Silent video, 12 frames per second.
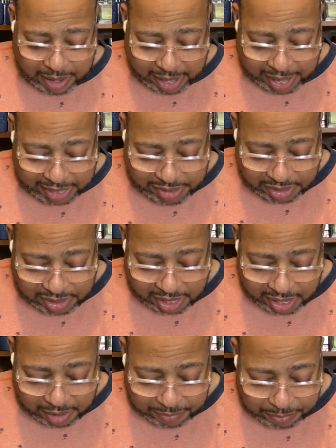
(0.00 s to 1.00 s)
I just
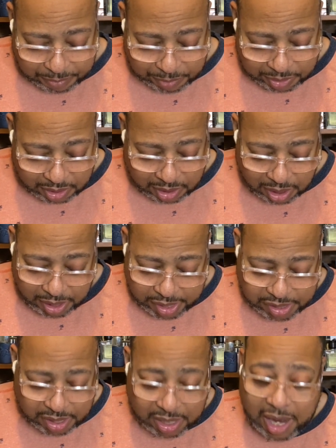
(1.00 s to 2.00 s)
have, with the
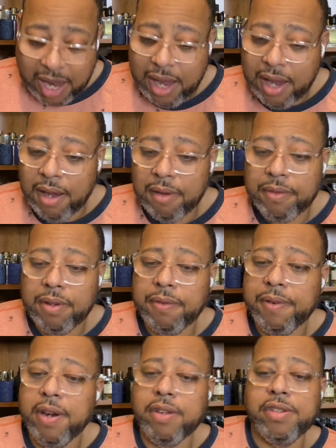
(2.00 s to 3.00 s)
collection that I have and the
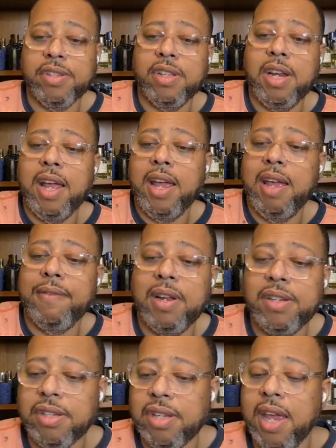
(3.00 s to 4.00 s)
fragrances that I have, I
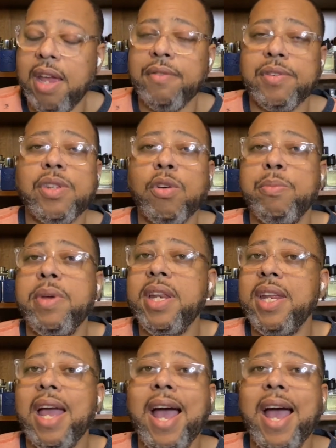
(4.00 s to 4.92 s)
just have so many,